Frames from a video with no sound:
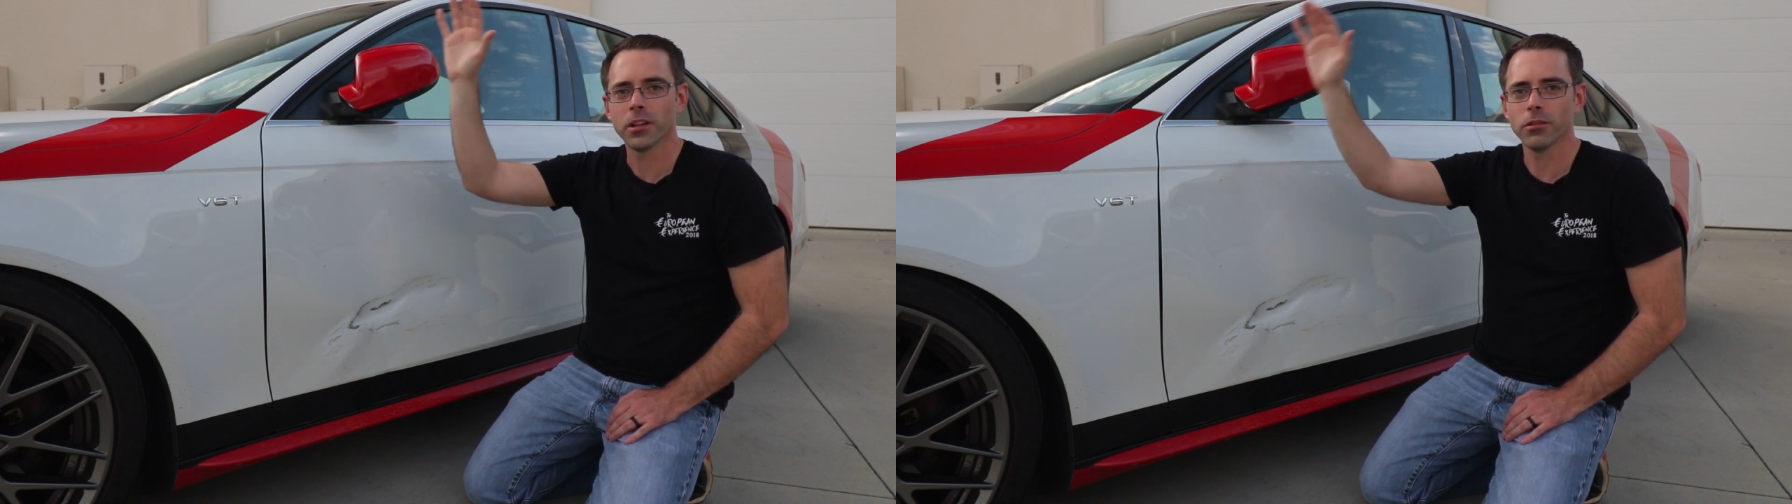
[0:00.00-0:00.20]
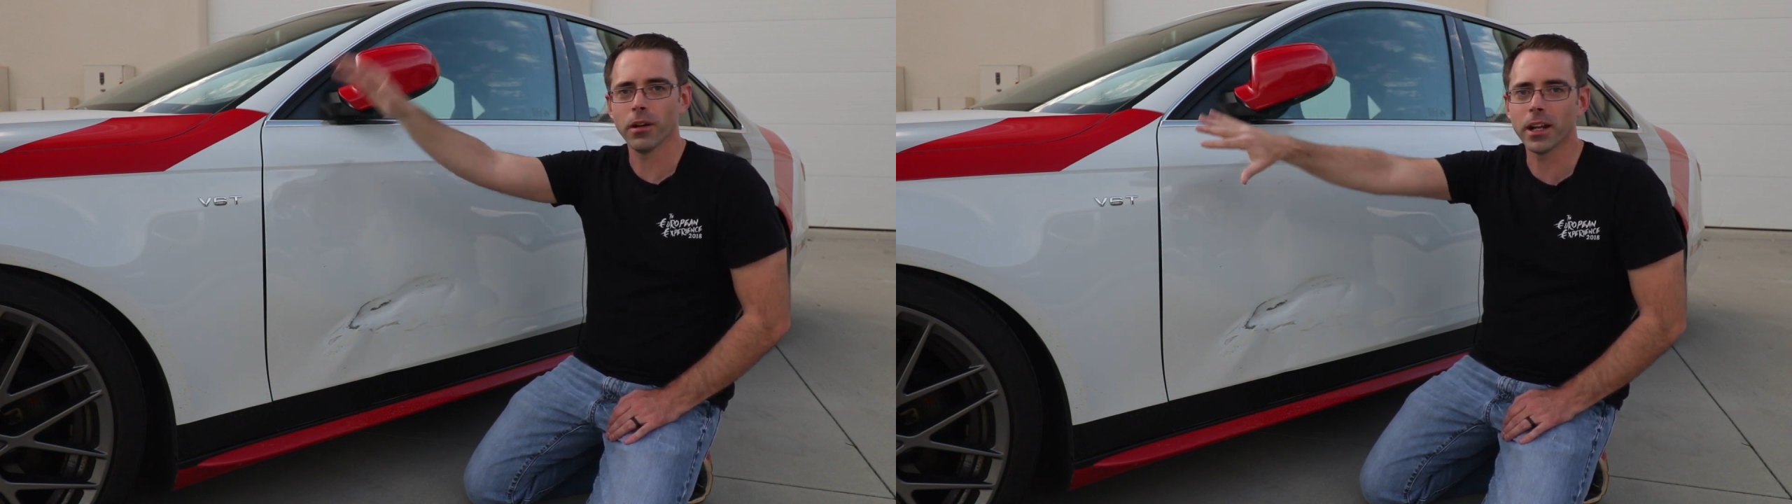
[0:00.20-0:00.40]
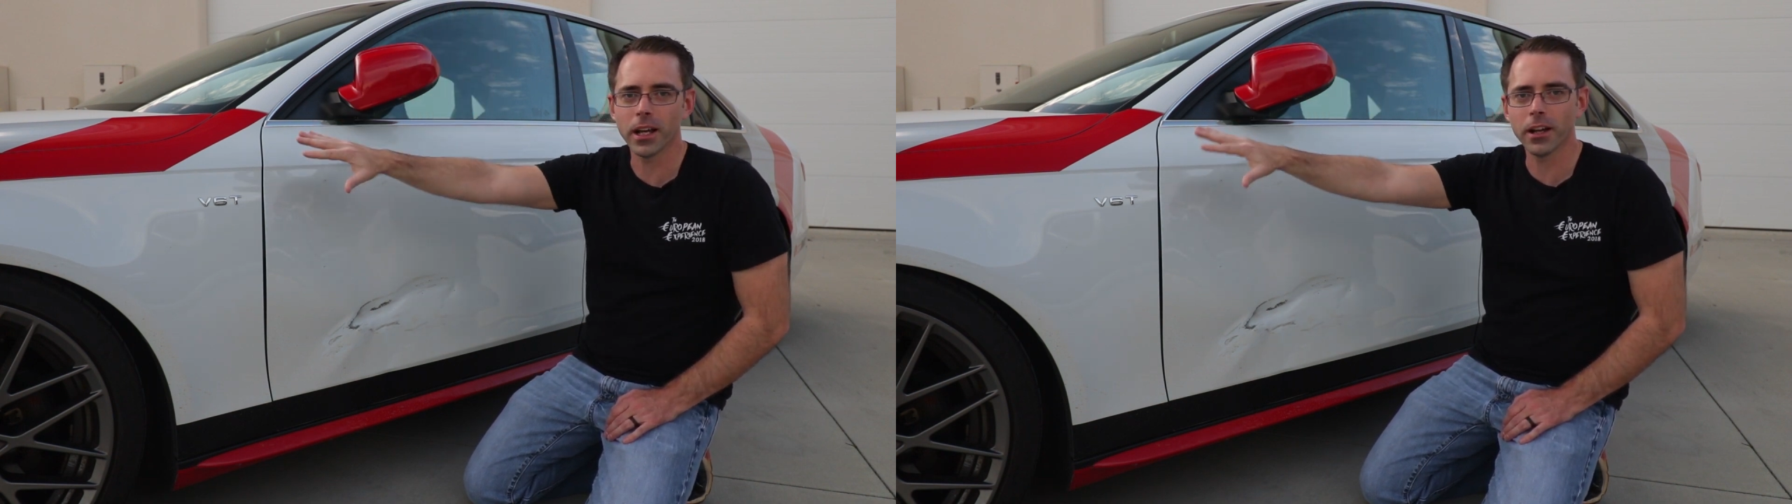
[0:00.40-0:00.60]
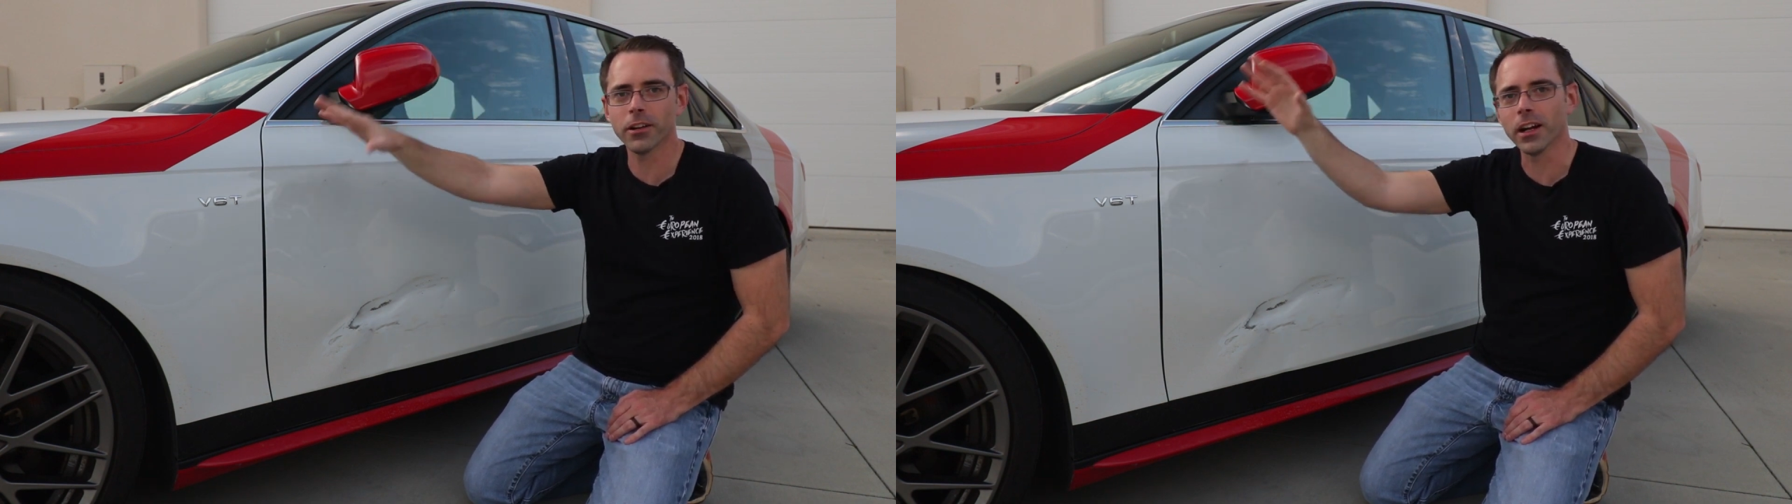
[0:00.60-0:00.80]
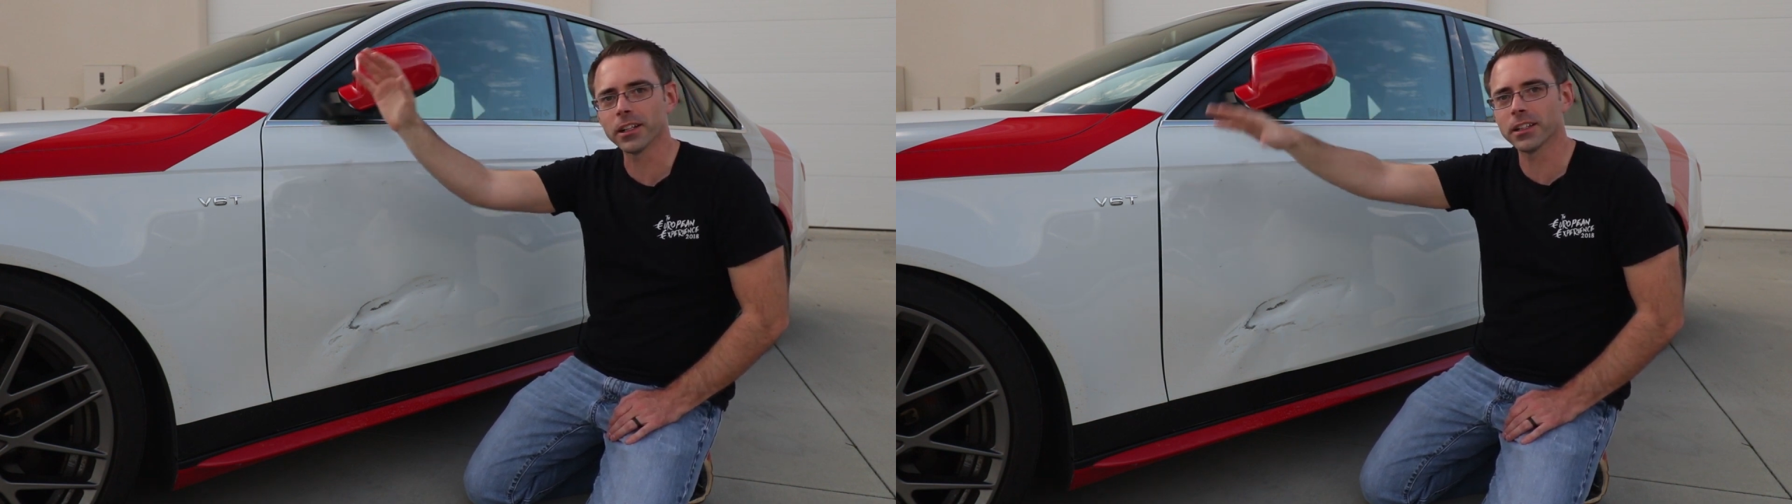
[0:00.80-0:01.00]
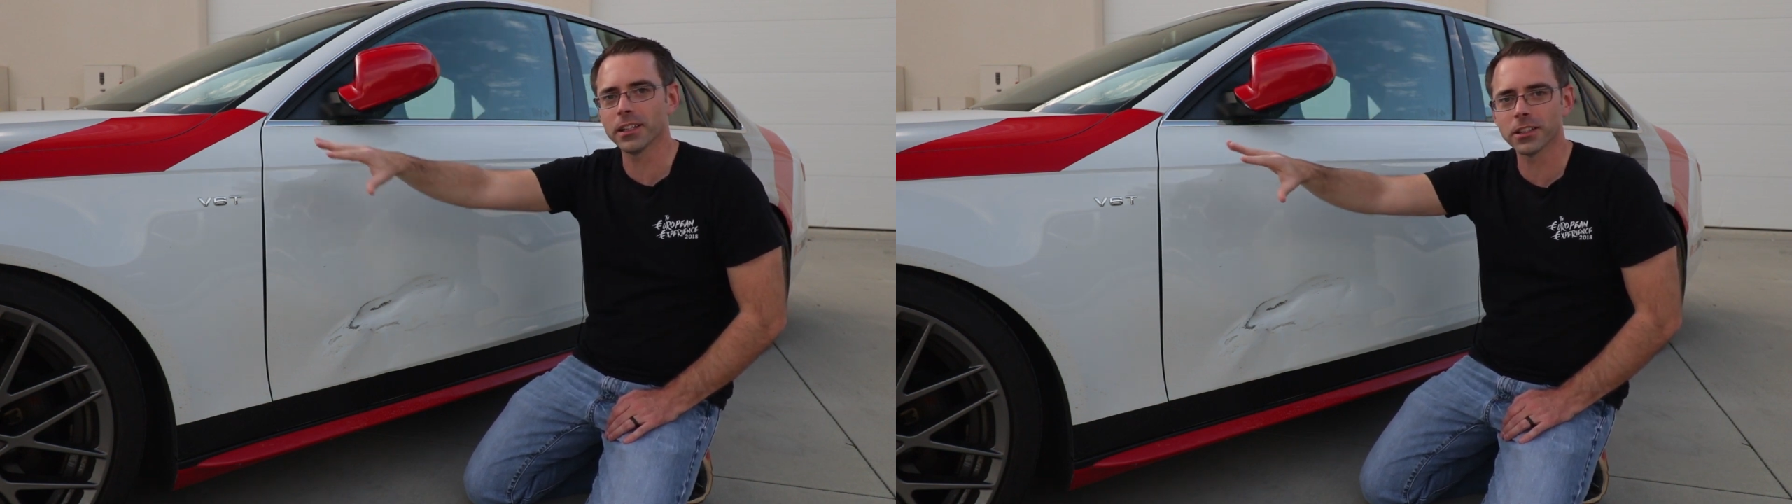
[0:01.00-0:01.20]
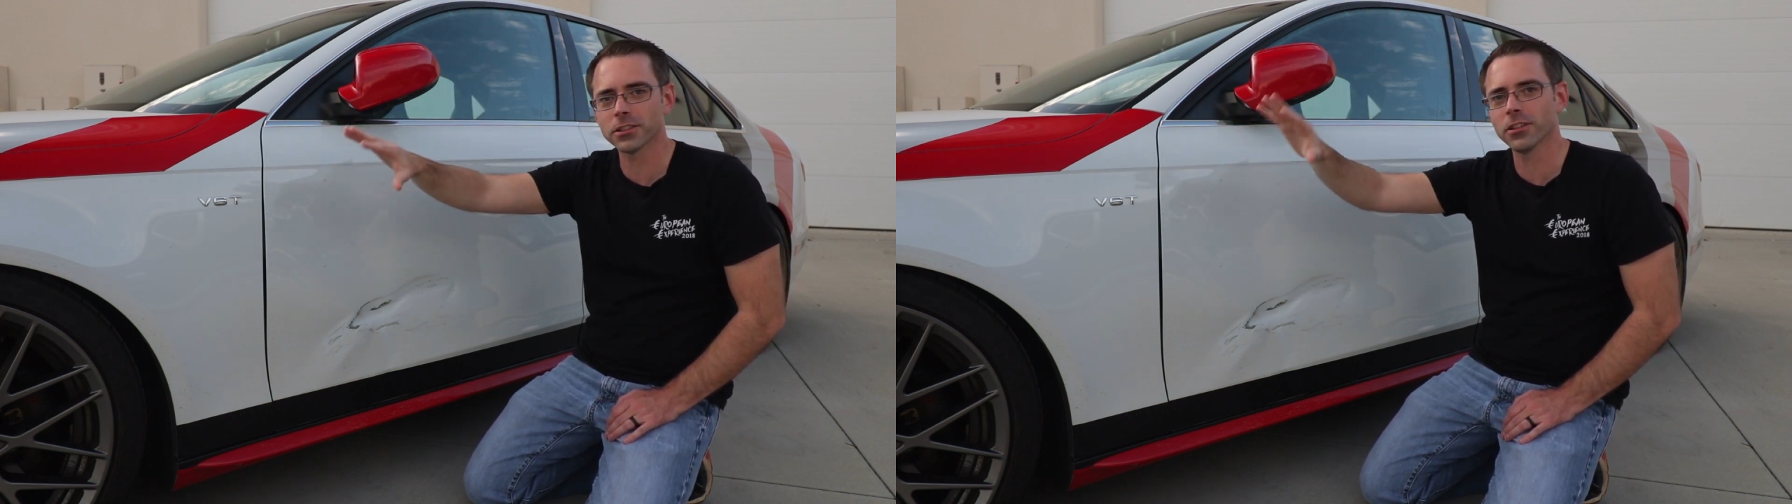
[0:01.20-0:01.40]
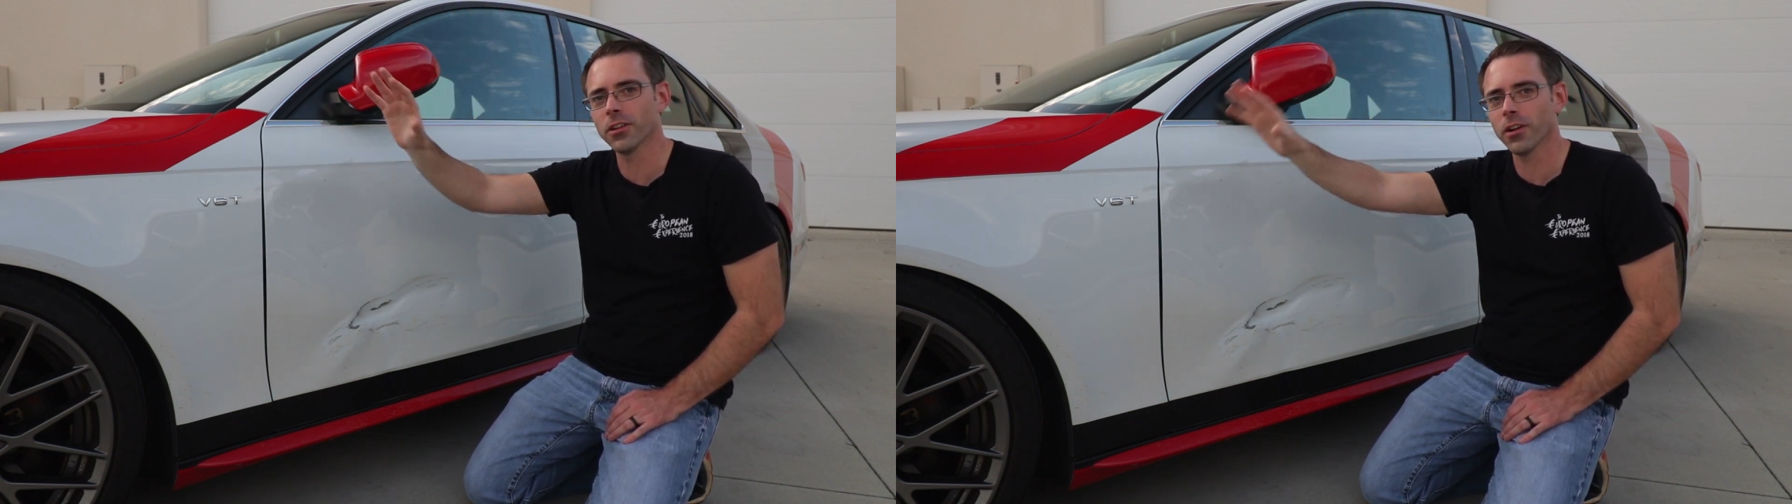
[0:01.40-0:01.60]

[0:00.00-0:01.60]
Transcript: the radiator and condenser